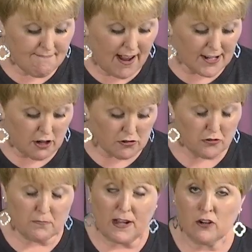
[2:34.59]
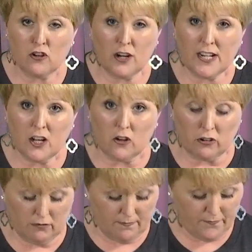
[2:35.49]
I talked to her about her
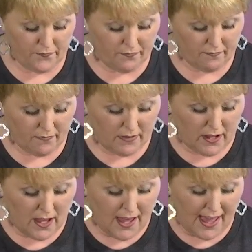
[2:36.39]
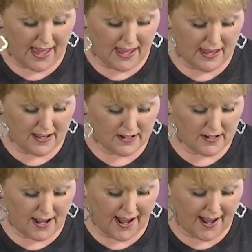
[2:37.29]
granddaughter,
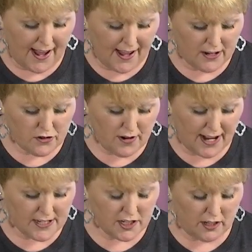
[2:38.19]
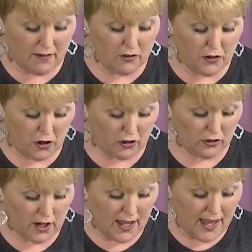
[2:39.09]
and I tried to love on her
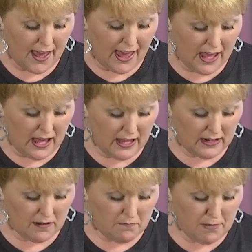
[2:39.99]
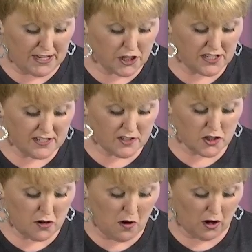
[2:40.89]
and be Jesus
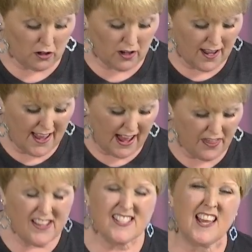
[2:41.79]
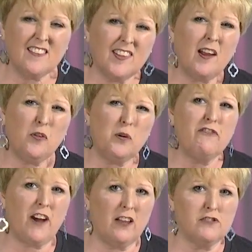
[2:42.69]
to her. I think that's how we
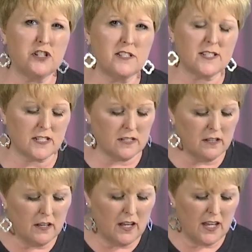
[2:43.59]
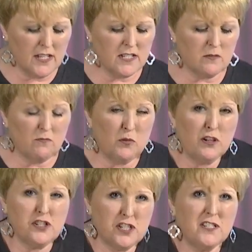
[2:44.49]
follow Jesus, is
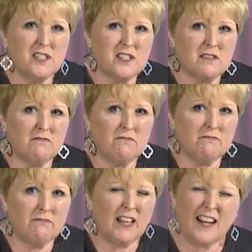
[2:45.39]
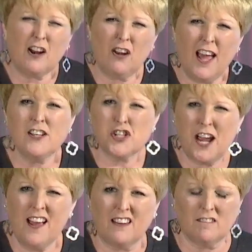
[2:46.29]
we're just letting our light
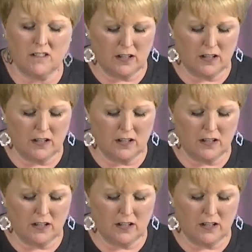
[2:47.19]
shine.